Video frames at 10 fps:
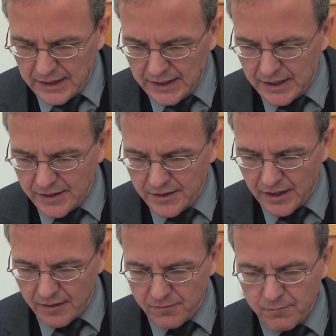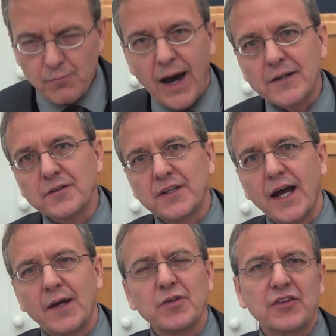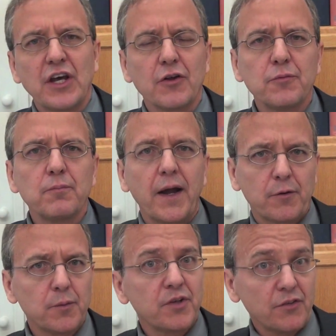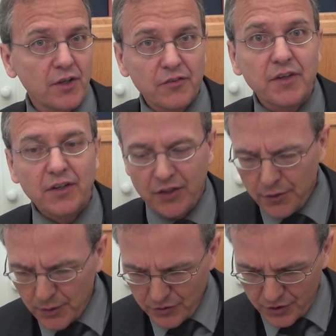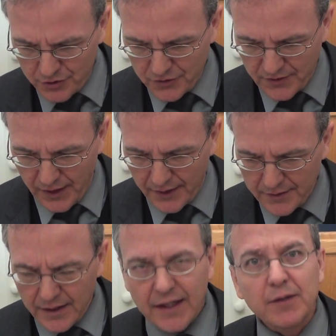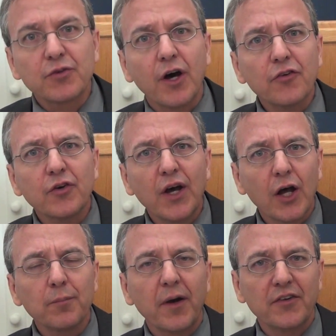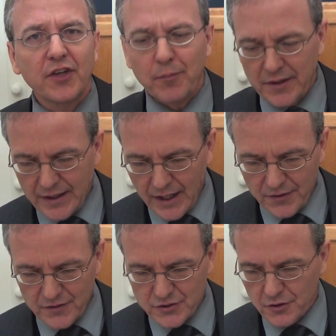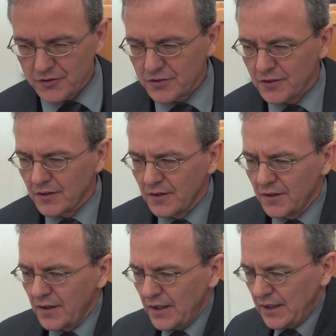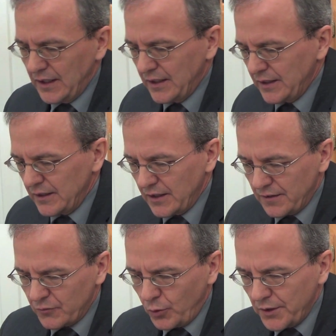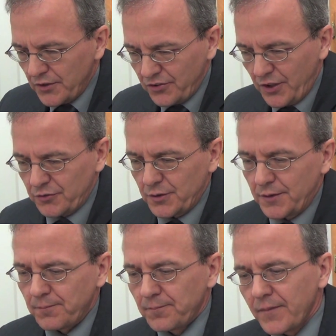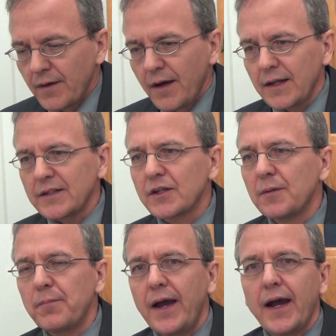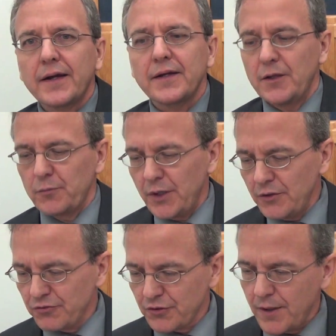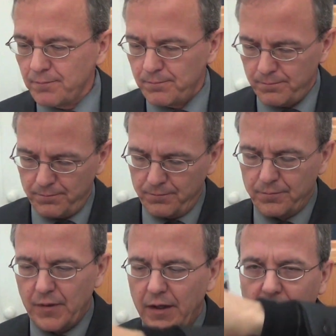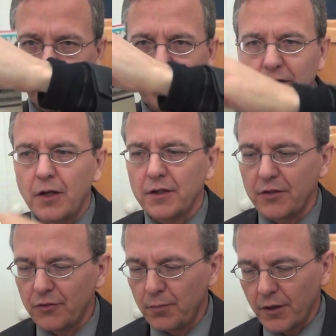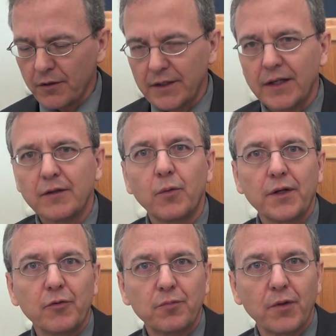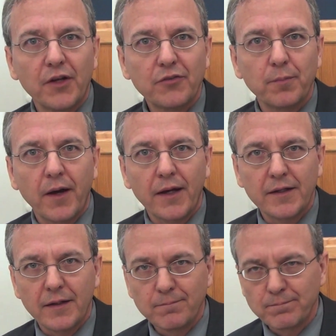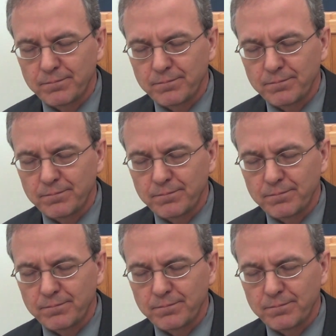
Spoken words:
In modern times, it's held by groups such as the Continuing Church of God, and it was also held by some in the Catholic Church in the 20th century. I'd like to come back and read from Emmett Culligan's book, again, the one that was blessed by